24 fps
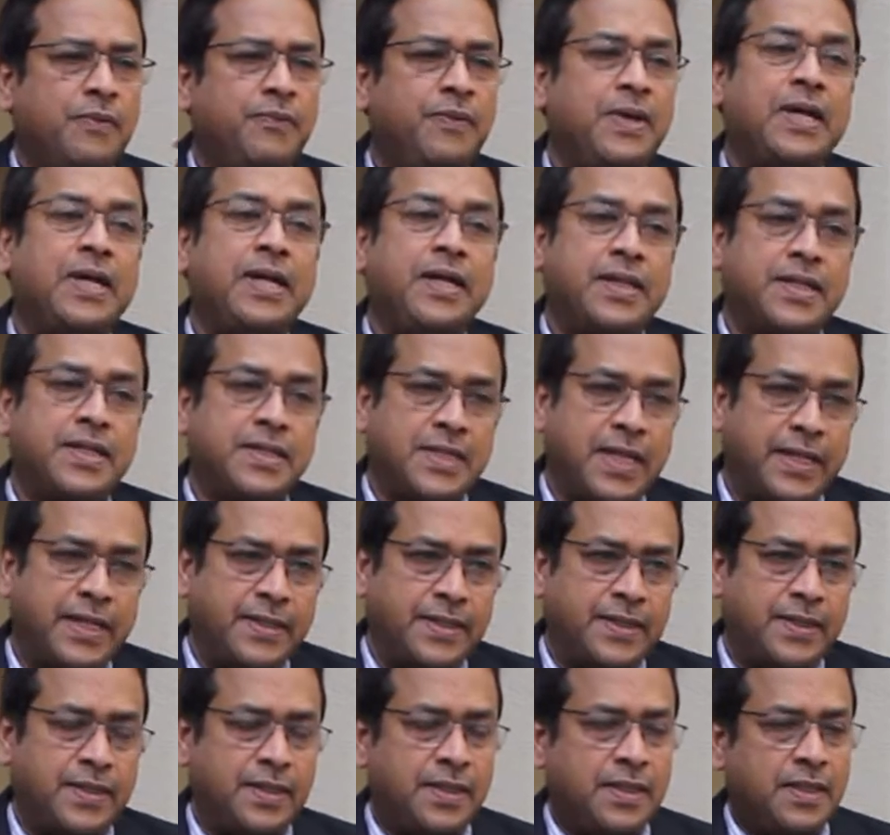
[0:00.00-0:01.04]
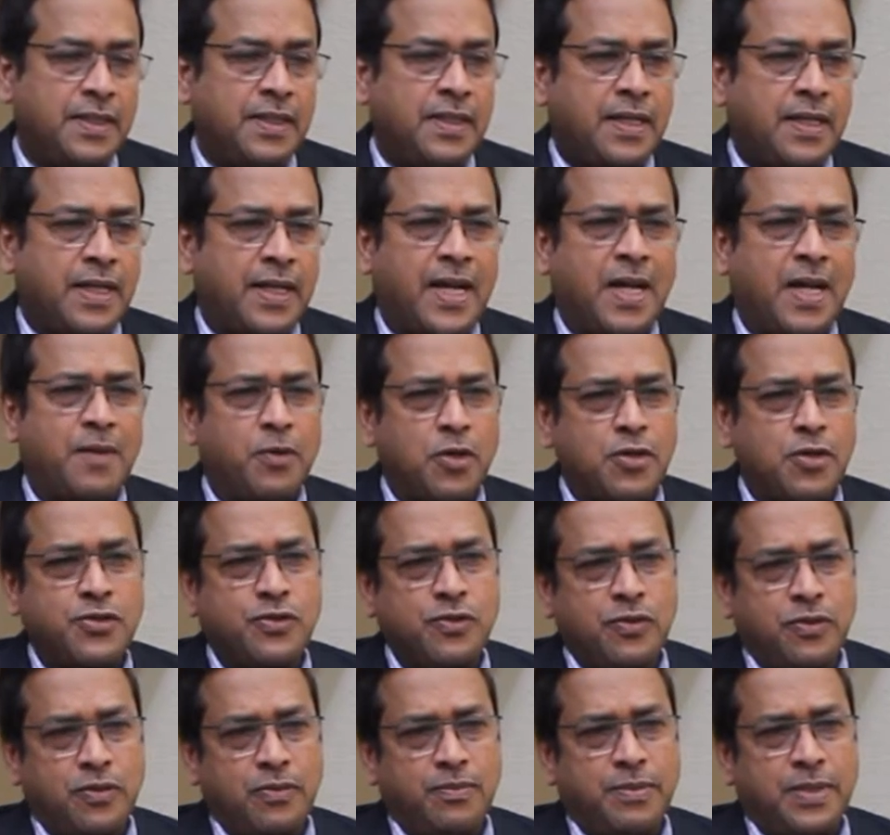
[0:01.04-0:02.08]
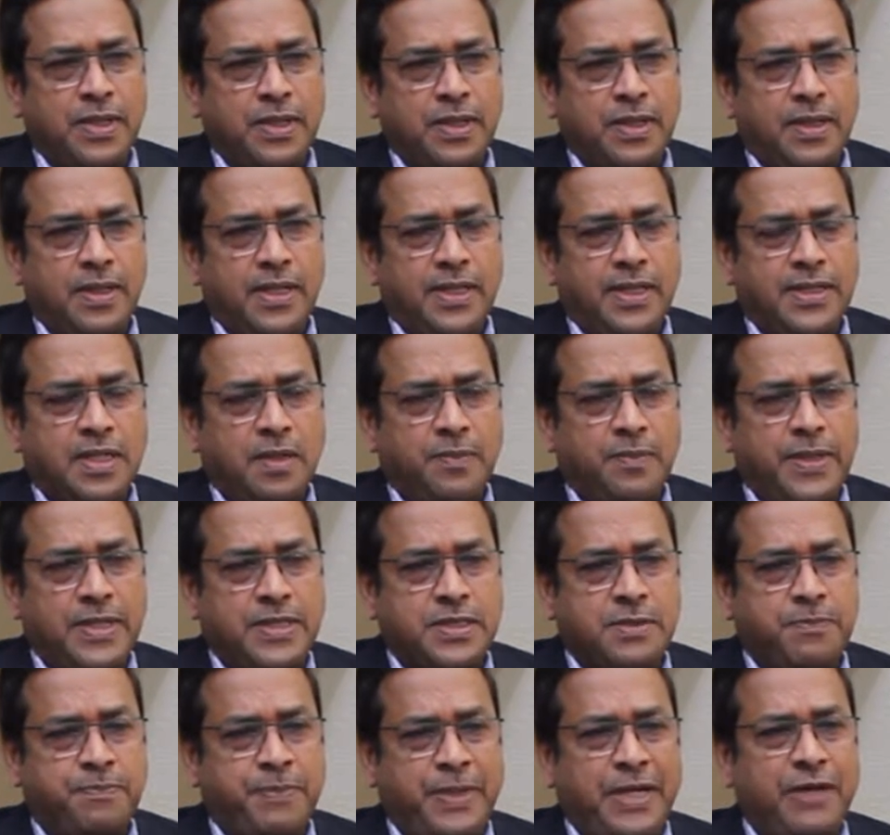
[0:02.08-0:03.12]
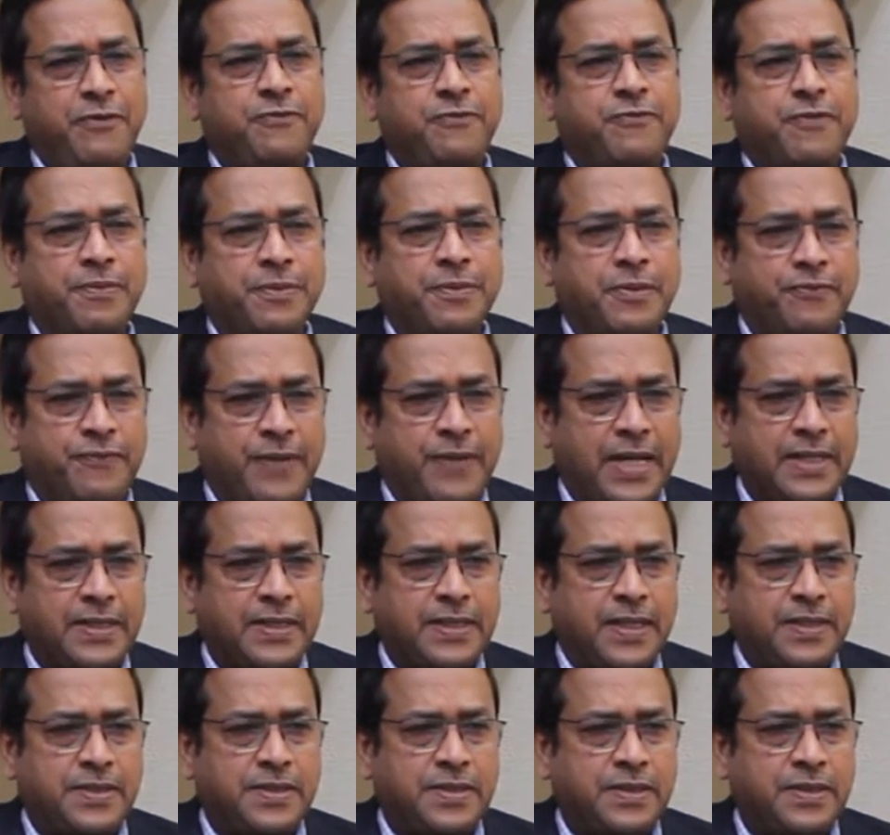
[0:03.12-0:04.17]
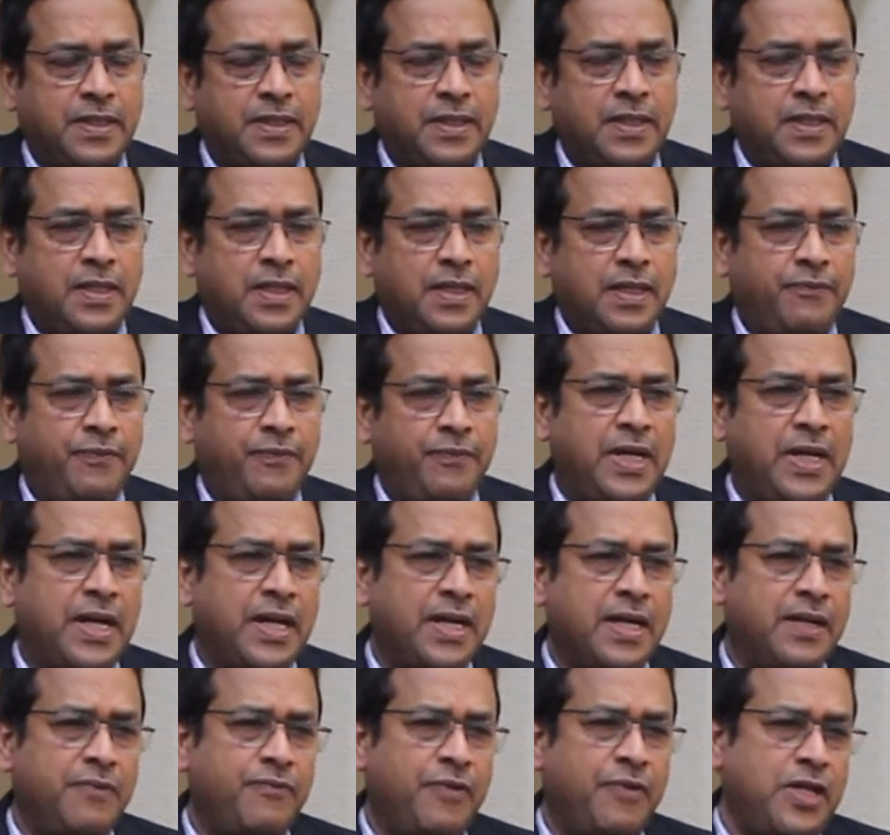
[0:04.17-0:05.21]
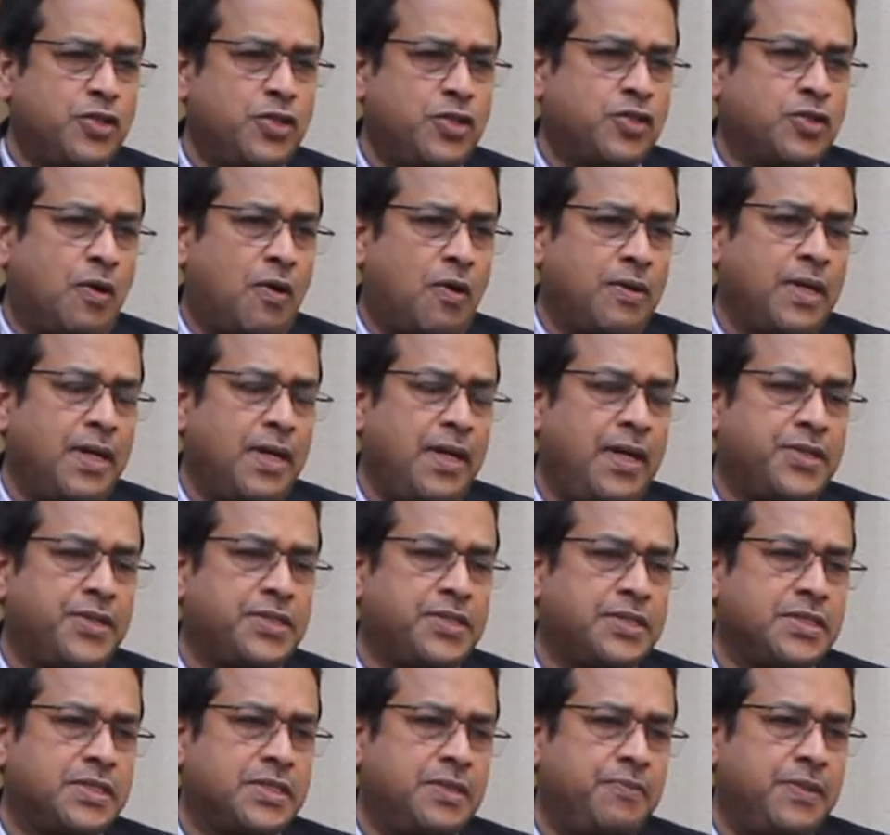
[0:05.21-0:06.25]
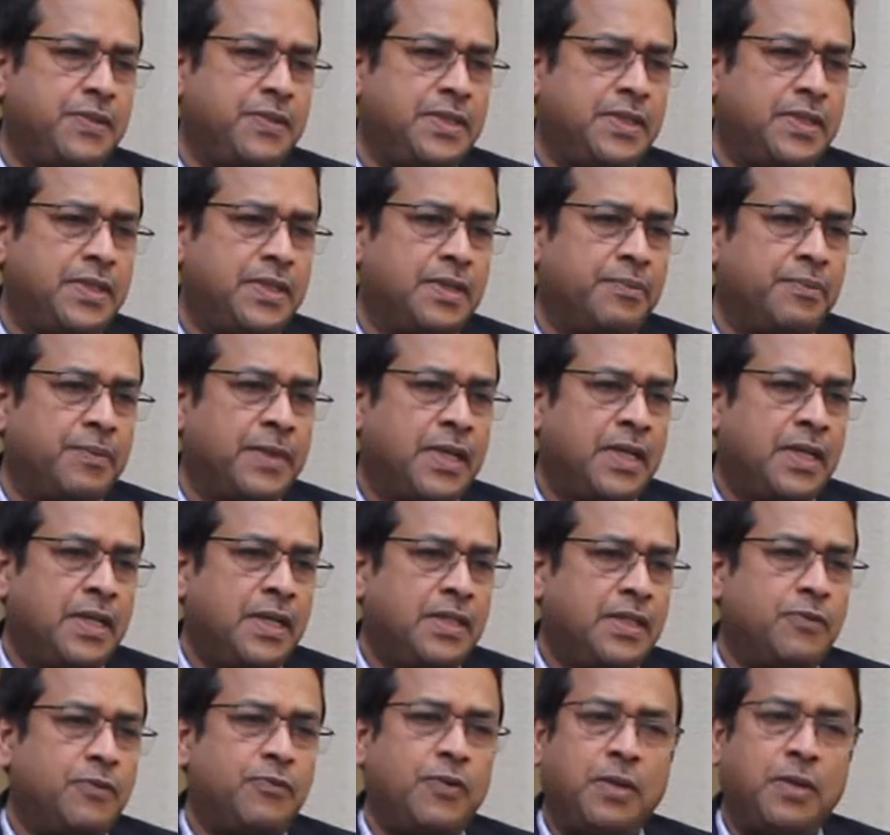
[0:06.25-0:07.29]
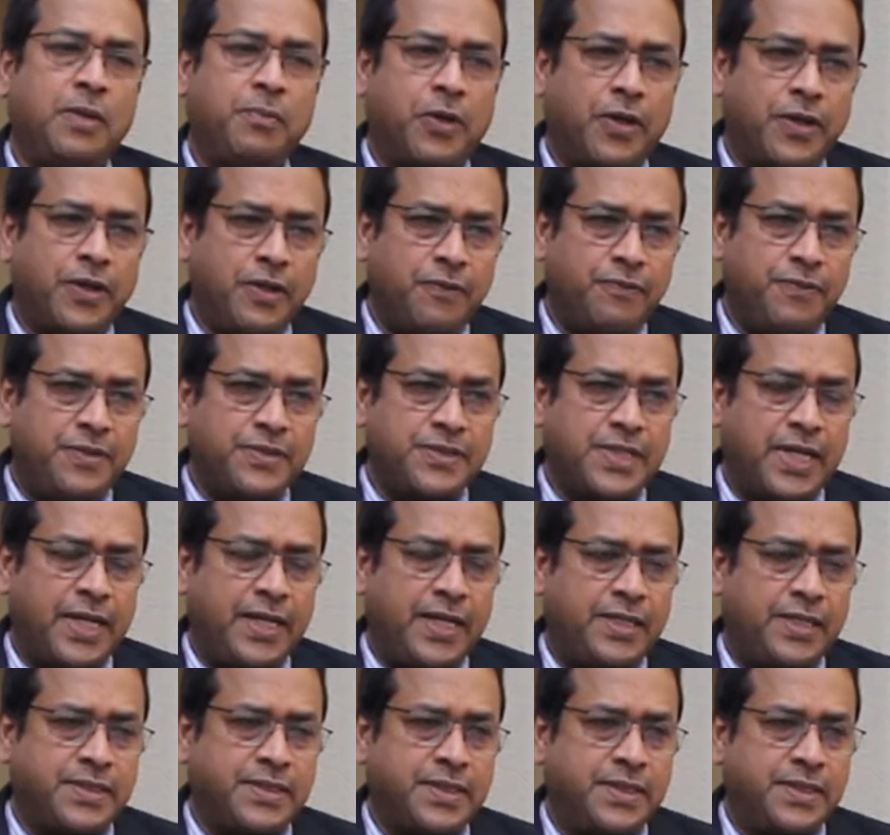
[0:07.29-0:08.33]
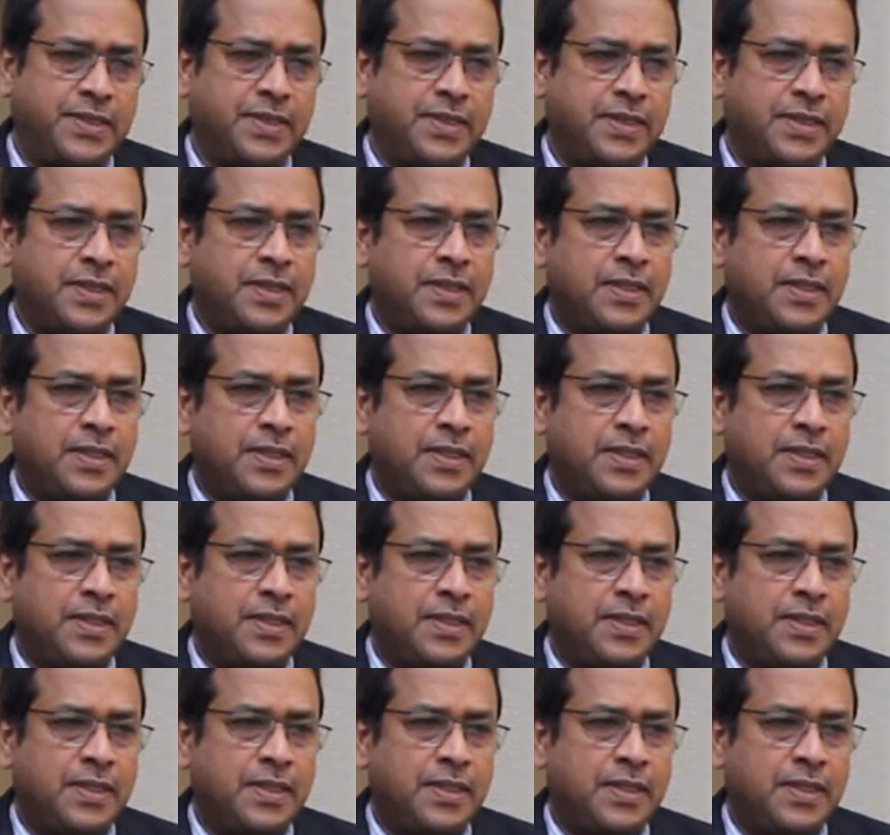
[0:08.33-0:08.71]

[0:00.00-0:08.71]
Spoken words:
where it has headed. And I'm also a little bit peeved from the fact that we had a very strong relationship with the World Body of Design, ICSID.